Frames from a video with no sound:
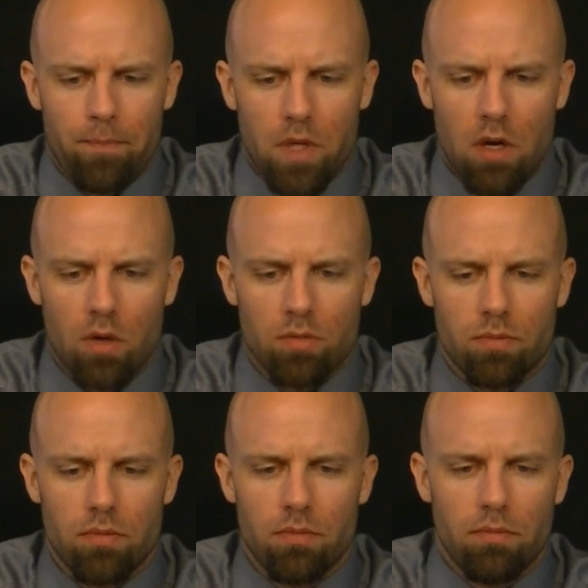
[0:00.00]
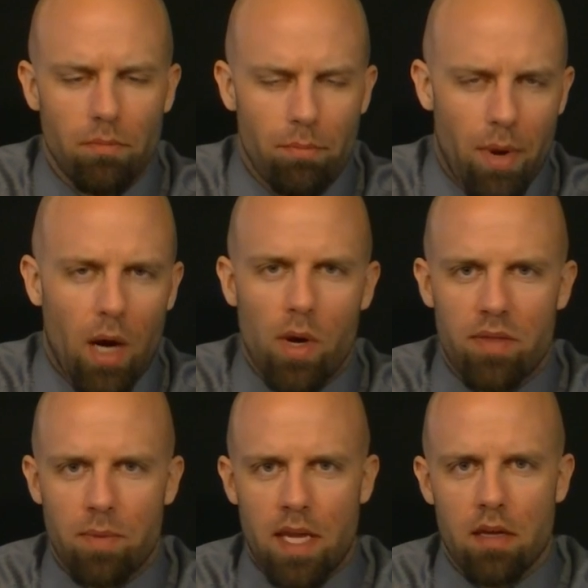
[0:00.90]
you know, bear
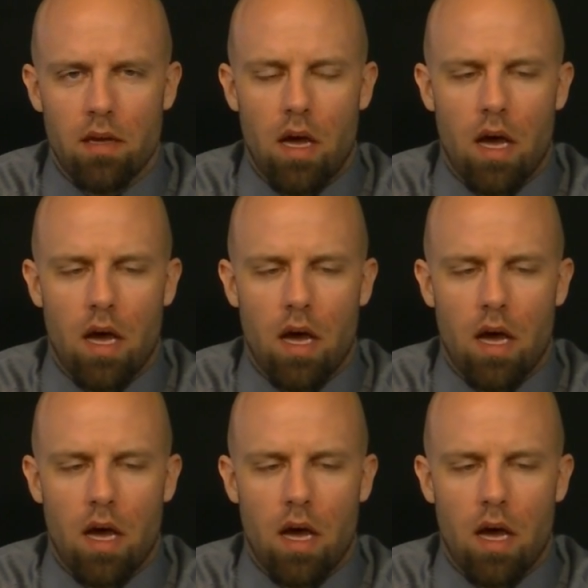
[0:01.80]
with me